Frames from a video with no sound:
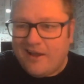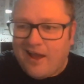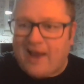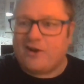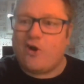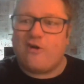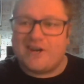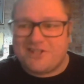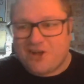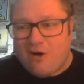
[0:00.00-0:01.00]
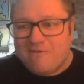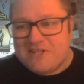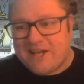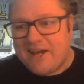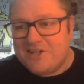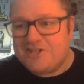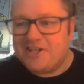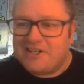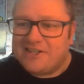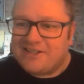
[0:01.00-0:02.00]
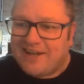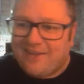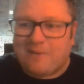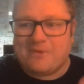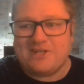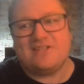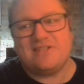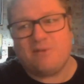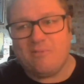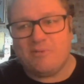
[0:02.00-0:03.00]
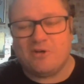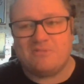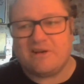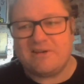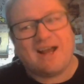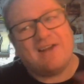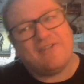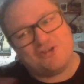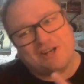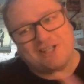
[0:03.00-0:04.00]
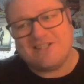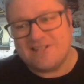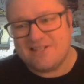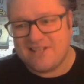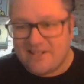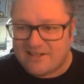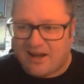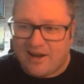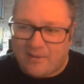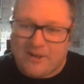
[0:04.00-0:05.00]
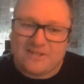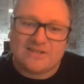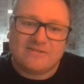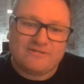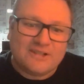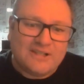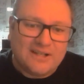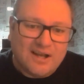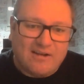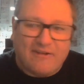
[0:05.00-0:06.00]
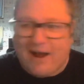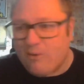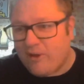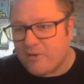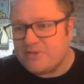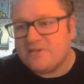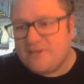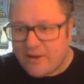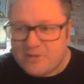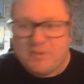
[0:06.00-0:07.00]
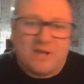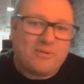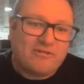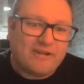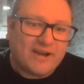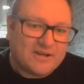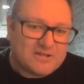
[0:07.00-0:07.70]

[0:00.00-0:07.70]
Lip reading: encourage a conversation and get that person to open up? So it's kind of interesting to see the dynamics of how those people fit in as